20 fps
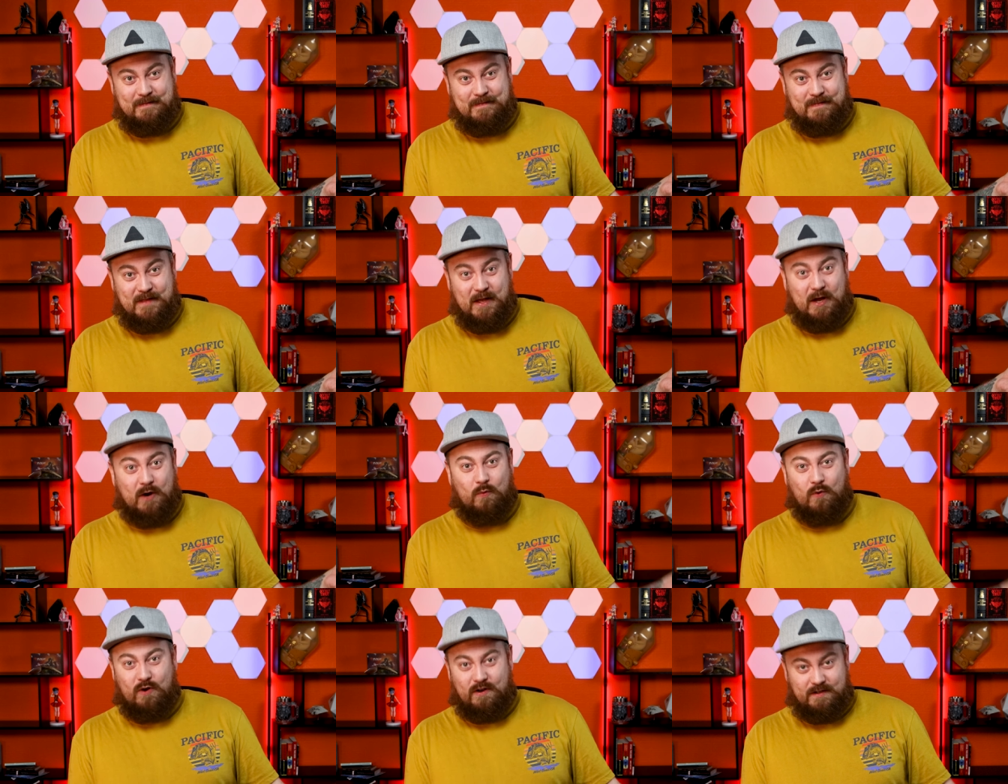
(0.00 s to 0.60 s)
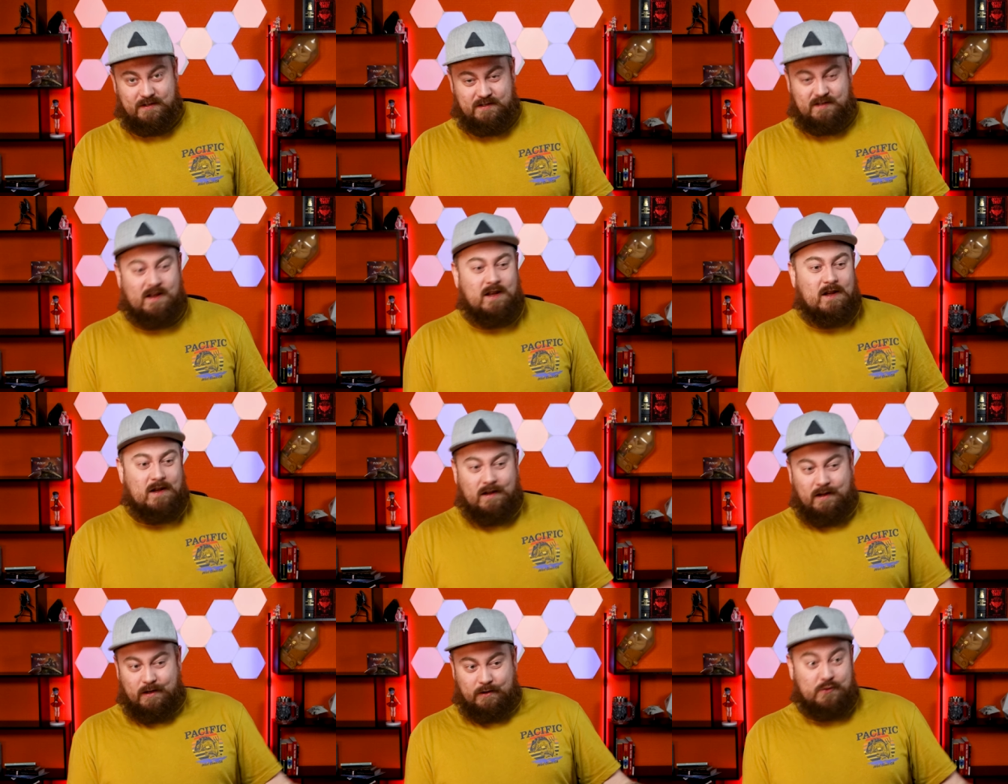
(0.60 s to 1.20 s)
There was
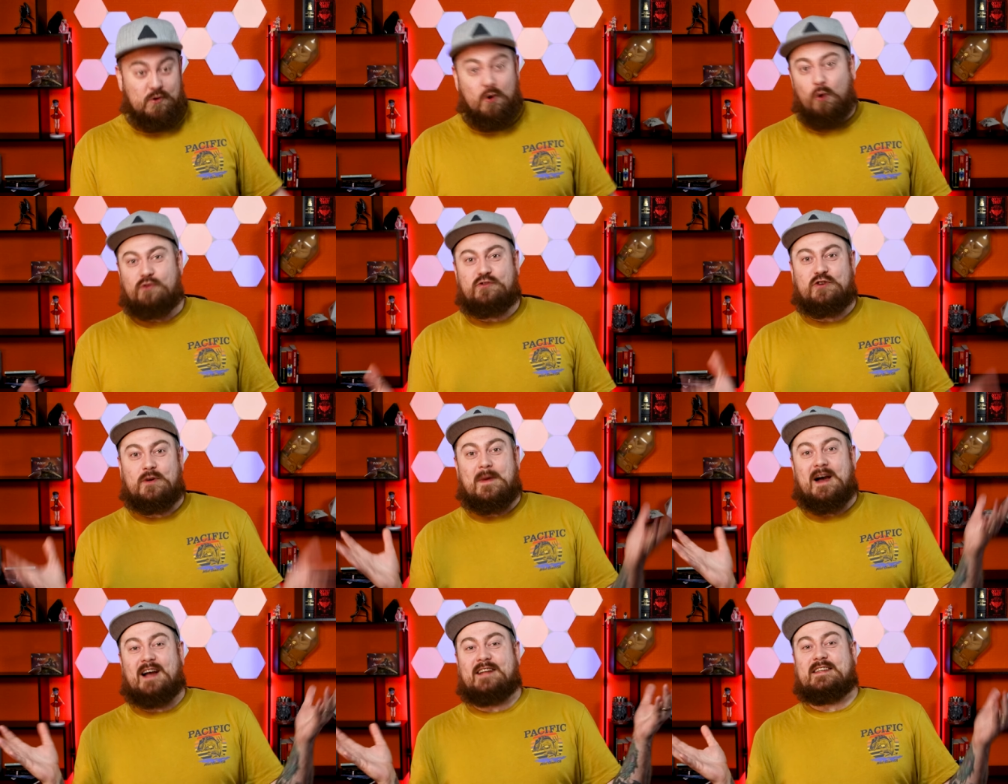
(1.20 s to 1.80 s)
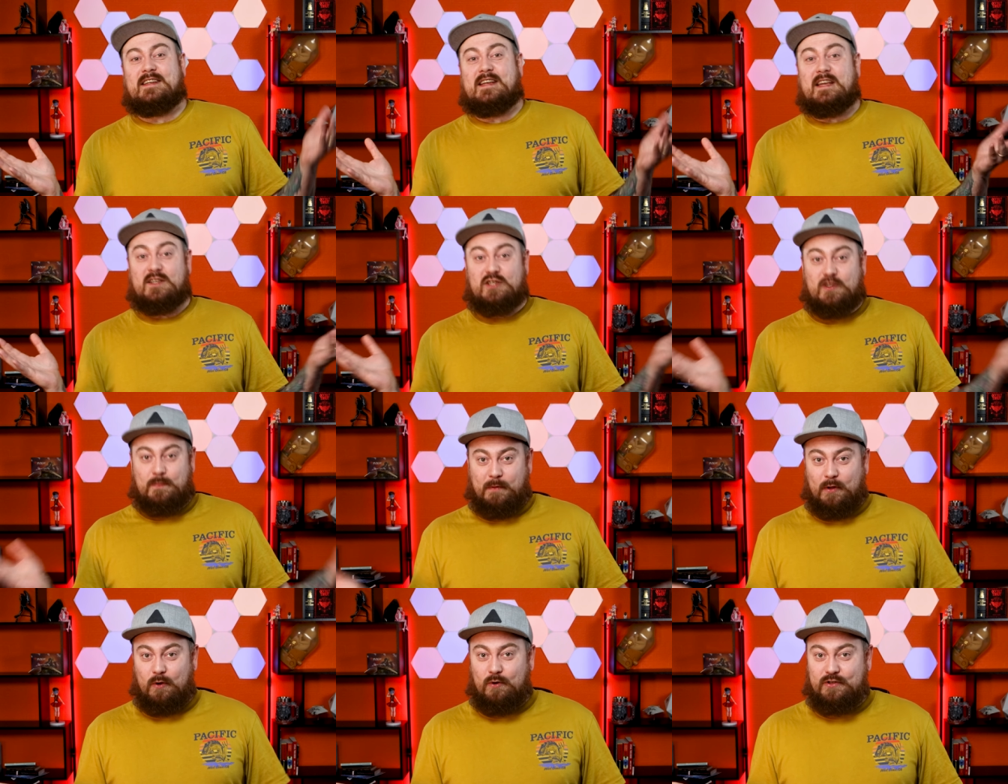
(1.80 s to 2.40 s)
no dramatic
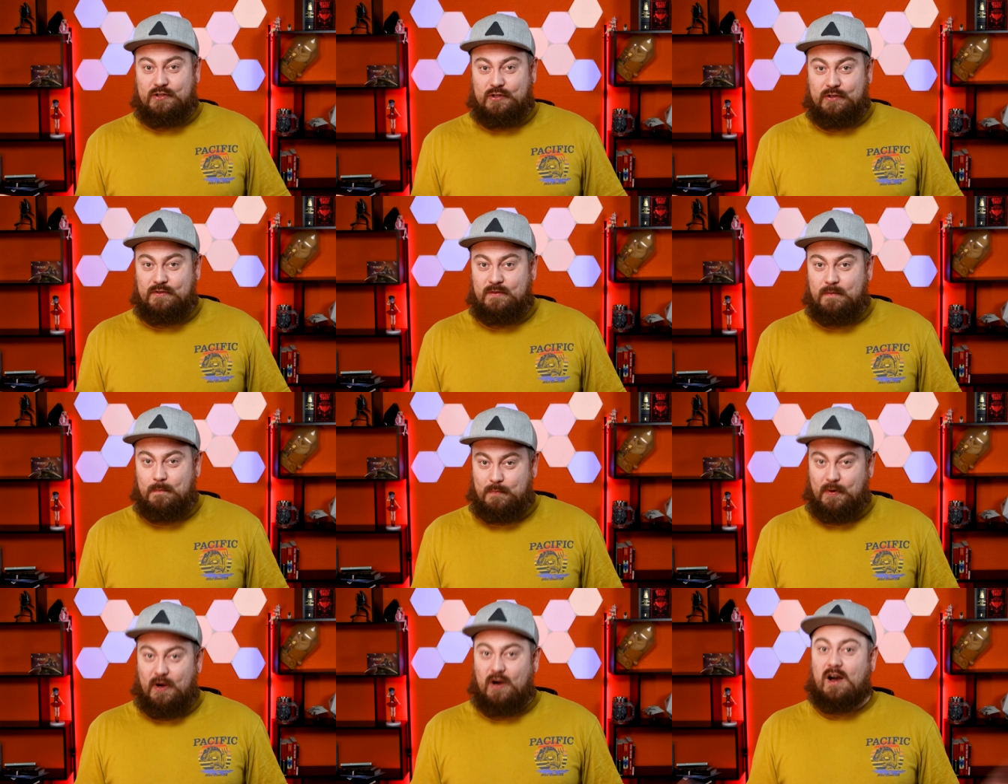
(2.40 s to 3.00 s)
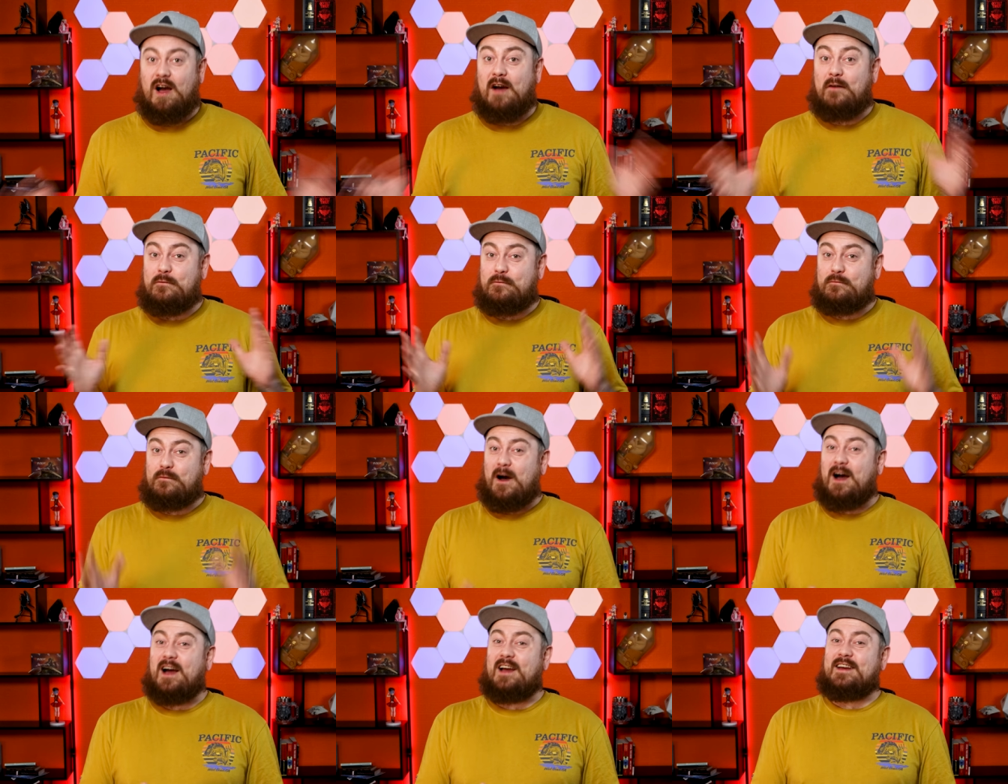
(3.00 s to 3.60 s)
explosion, but a
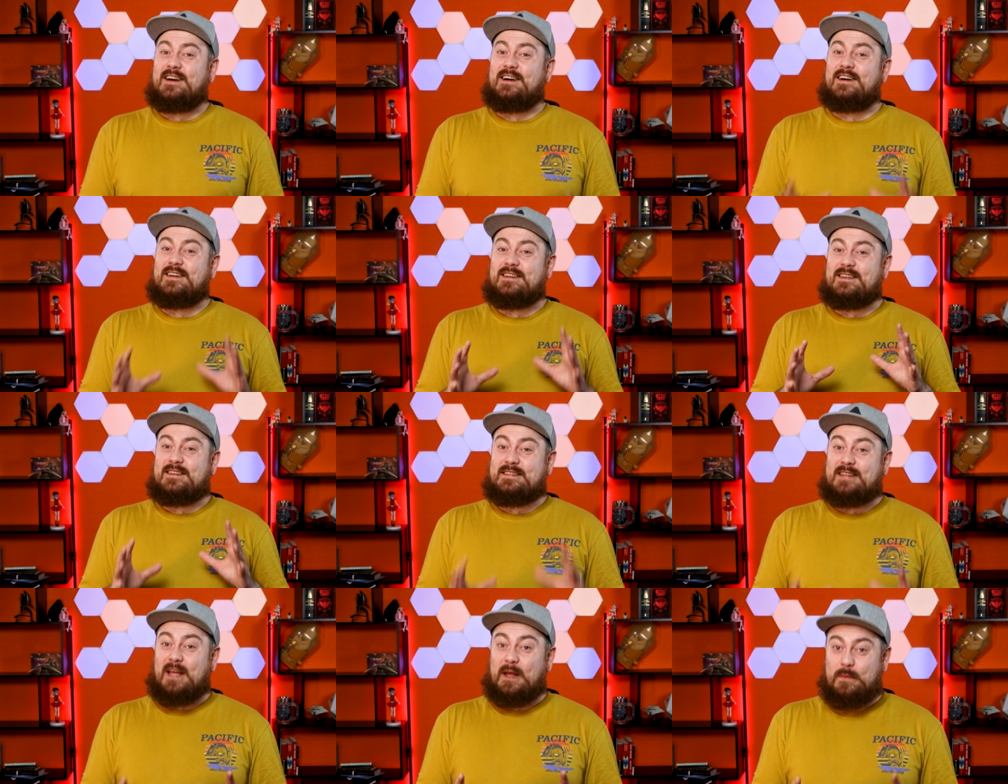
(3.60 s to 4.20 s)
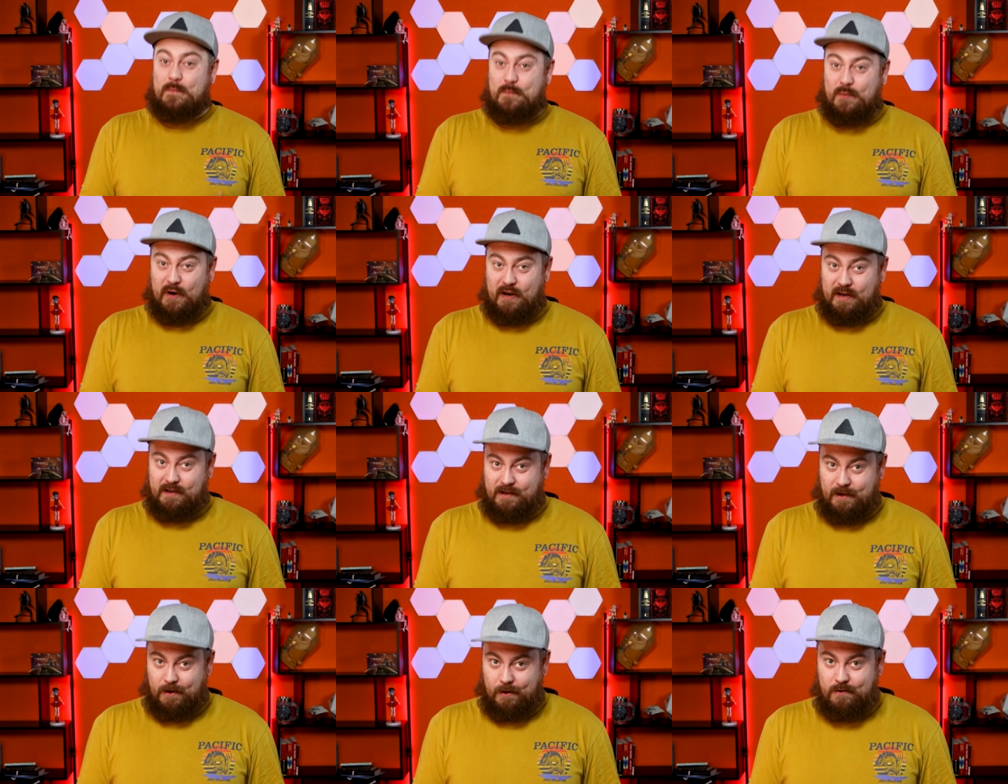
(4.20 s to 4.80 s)
fire did
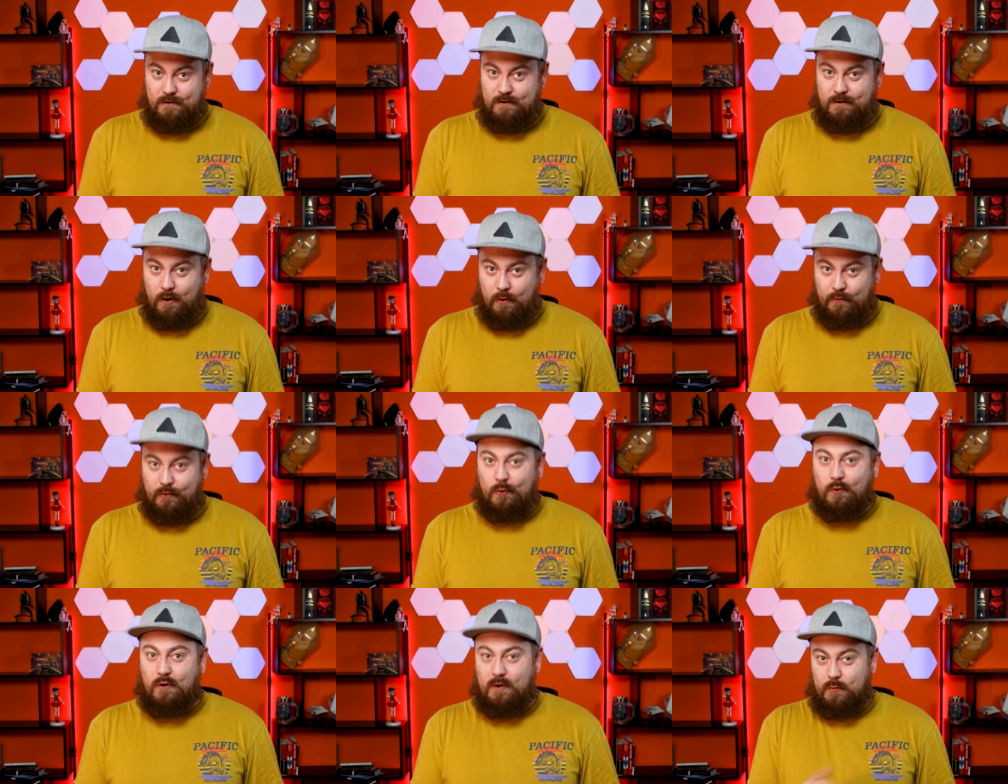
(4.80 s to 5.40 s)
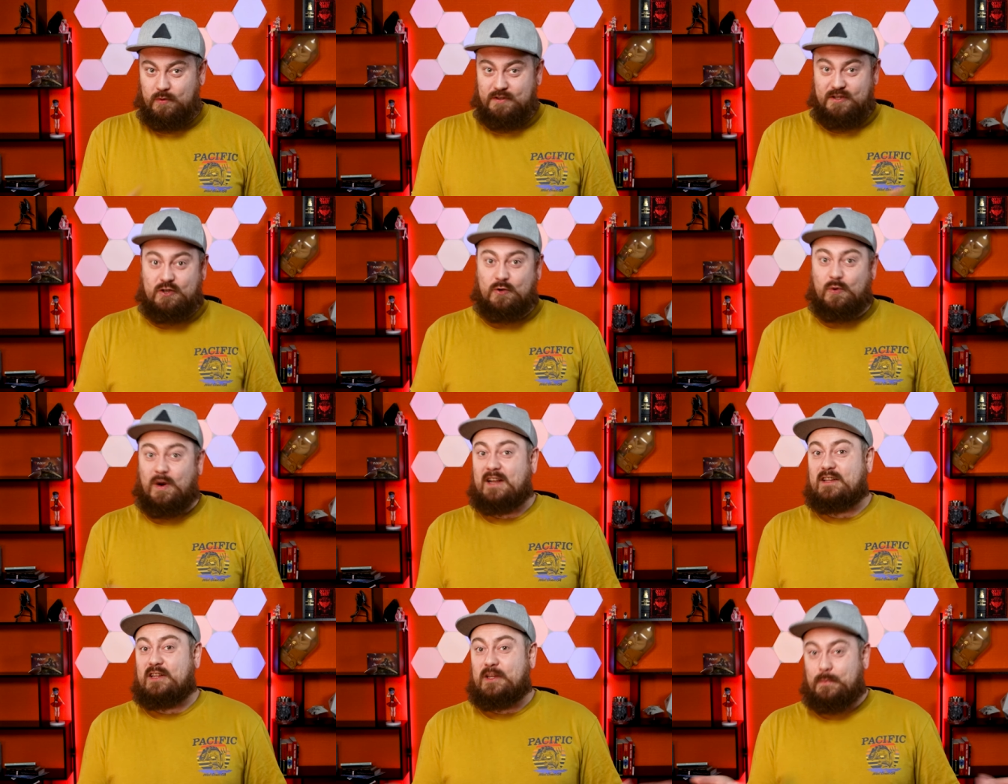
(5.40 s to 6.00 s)
break out, although it was
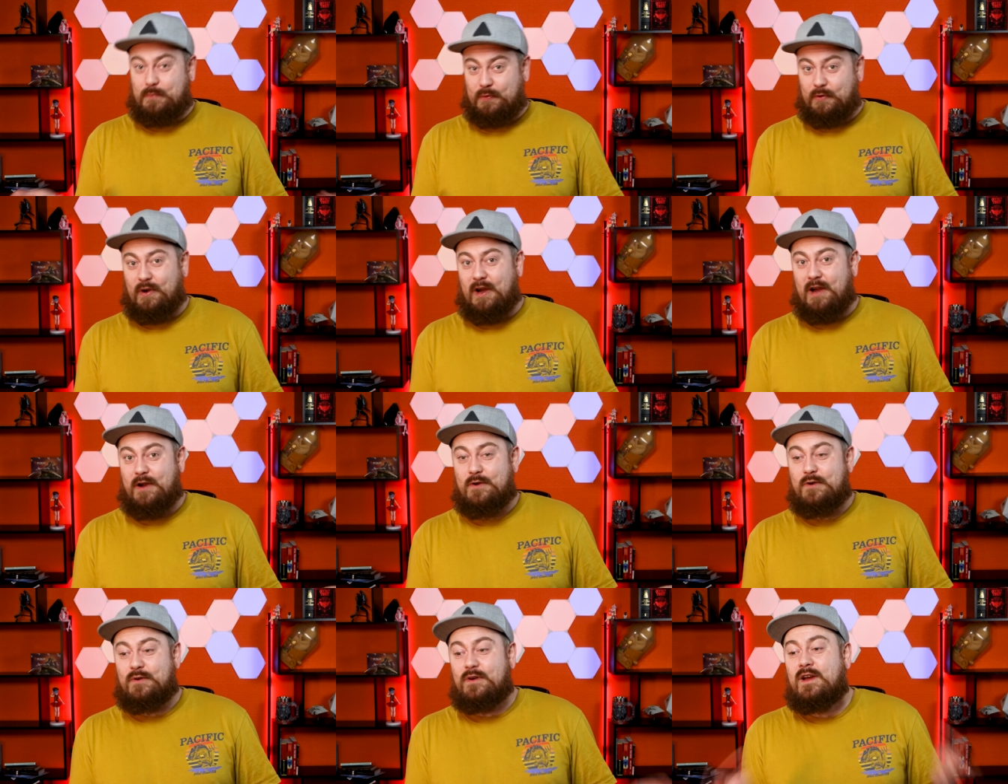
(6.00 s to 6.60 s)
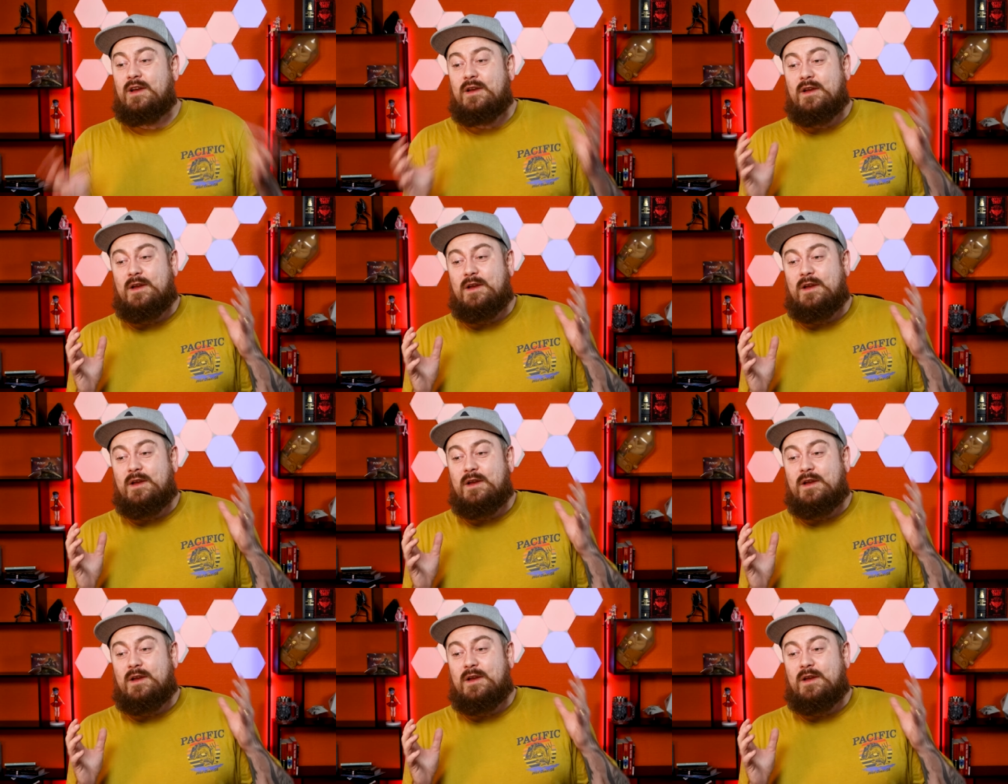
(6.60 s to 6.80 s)
quickly put out